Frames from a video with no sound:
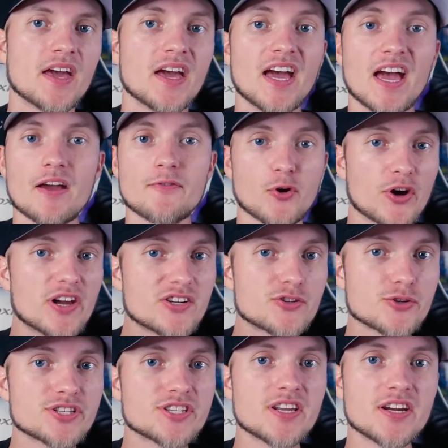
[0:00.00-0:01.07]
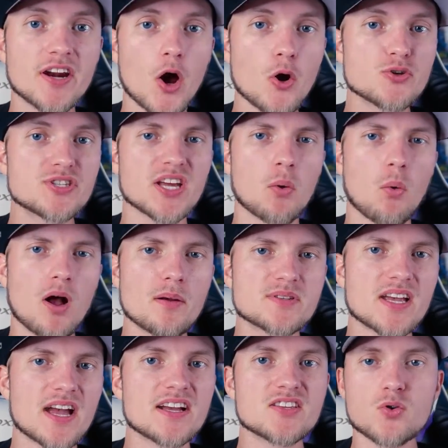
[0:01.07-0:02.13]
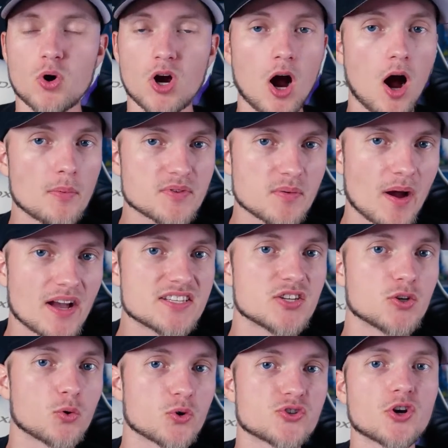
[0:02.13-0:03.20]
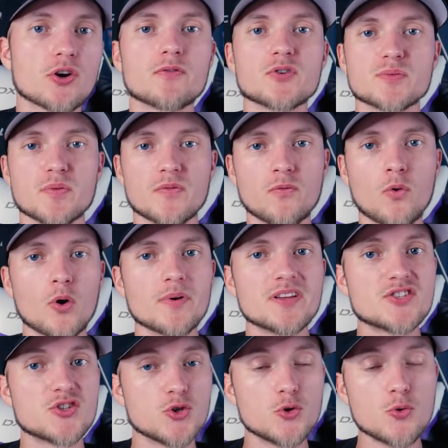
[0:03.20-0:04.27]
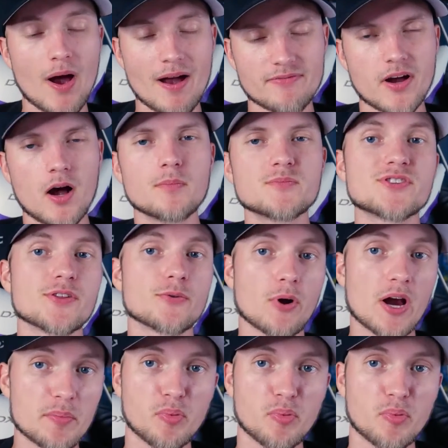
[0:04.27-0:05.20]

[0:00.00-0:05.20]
If you're interested in hosting websites or optimizing your server's performance, you have come to the right